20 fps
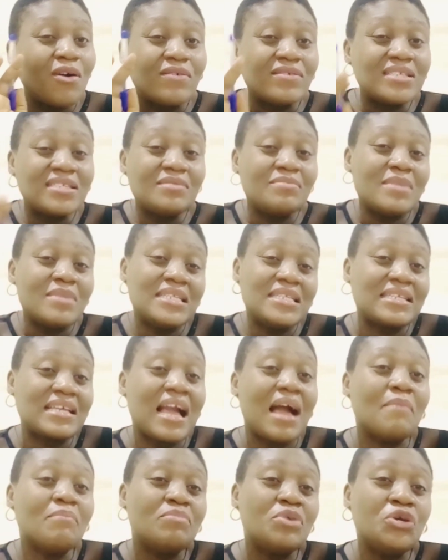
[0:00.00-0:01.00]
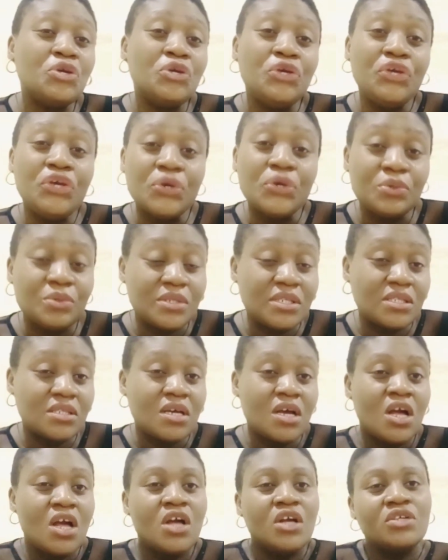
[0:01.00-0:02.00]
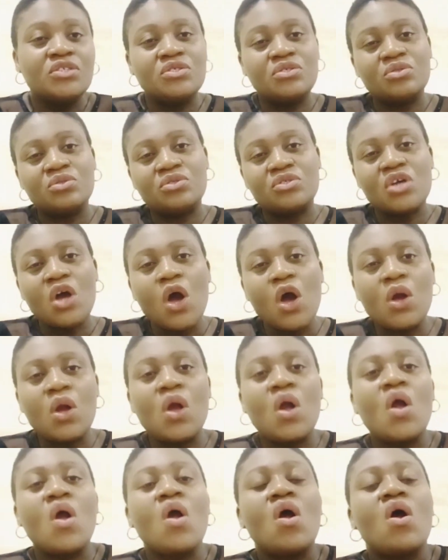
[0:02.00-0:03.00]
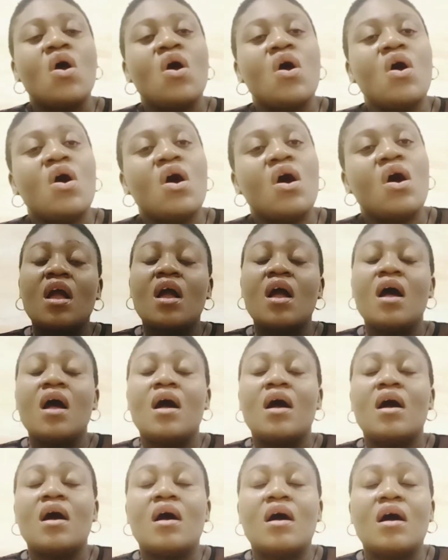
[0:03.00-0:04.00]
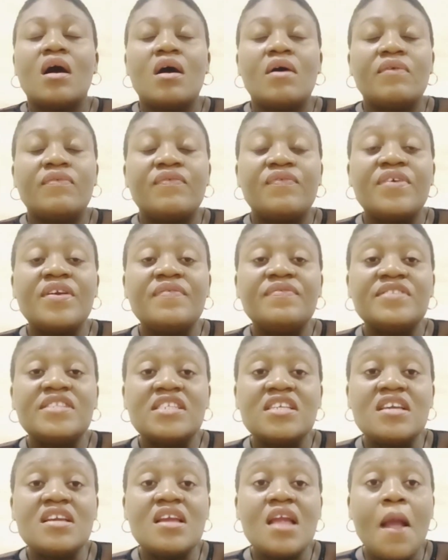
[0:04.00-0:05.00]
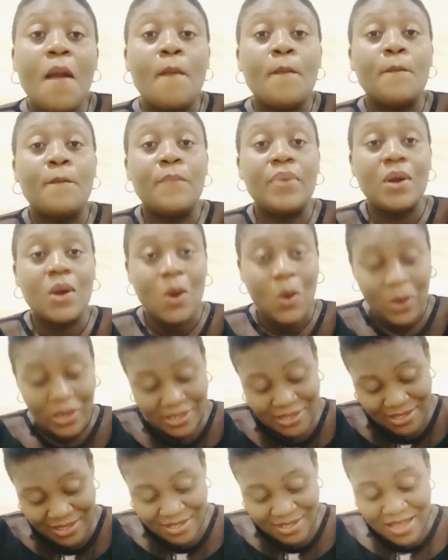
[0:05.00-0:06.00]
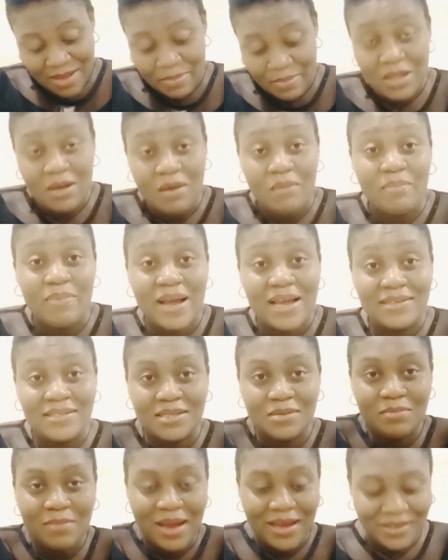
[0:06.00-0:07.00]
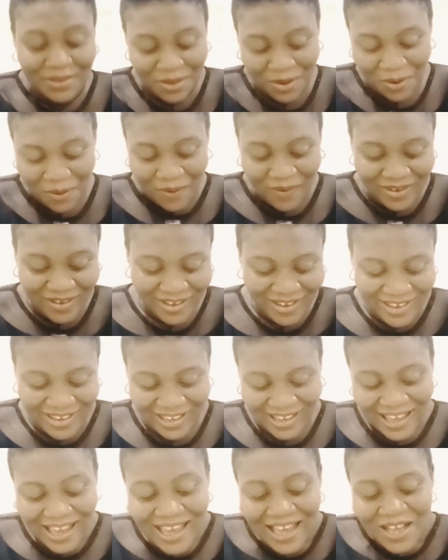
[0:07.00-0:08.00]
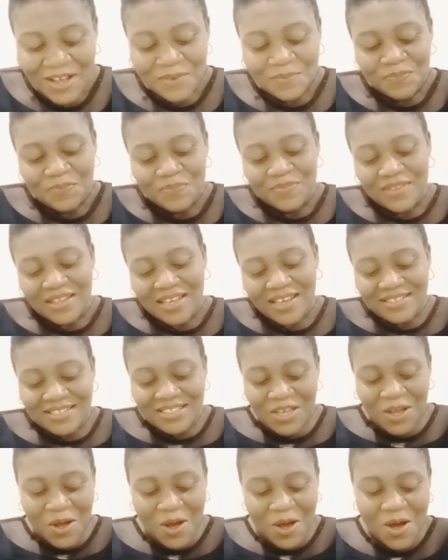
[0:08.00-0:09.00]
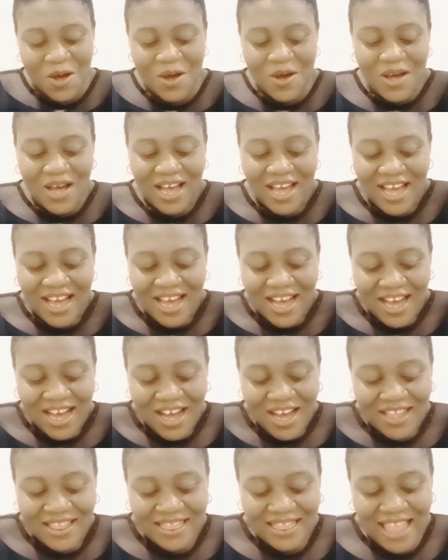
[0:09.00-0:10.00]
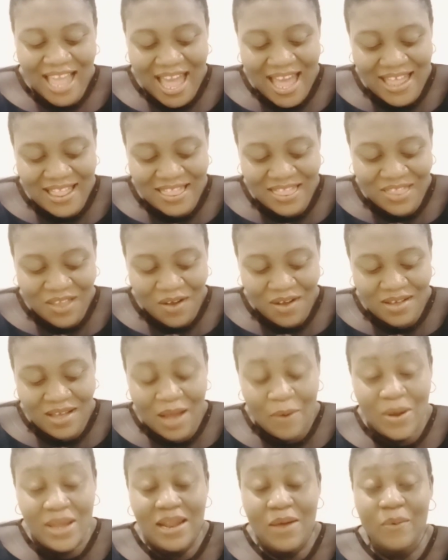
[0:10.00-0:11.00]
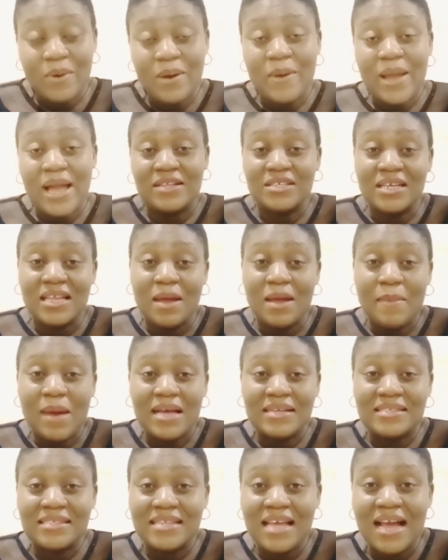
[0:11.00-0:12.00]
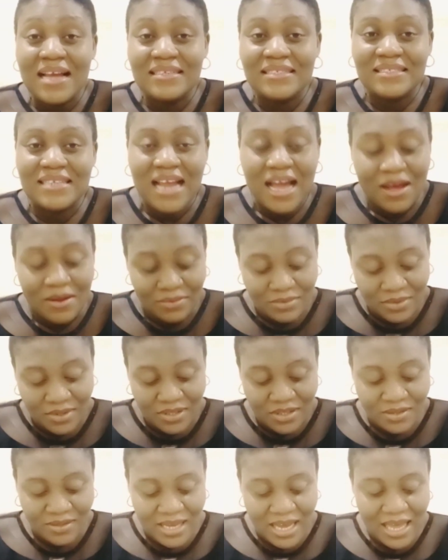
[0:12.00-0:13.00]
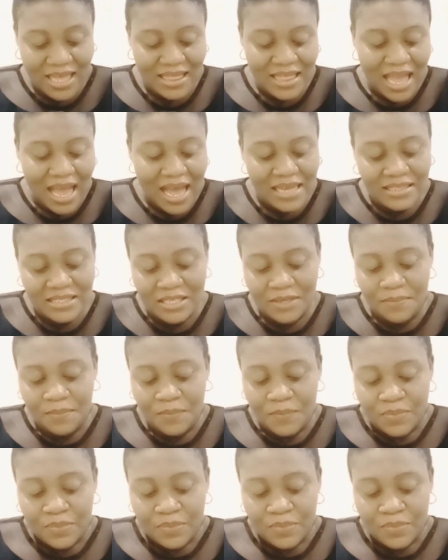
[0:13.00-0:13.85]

of cement can be used to chop 50 blocks. Let me not bite my tongue. So 10 tons, when we are talking about sand now, to get that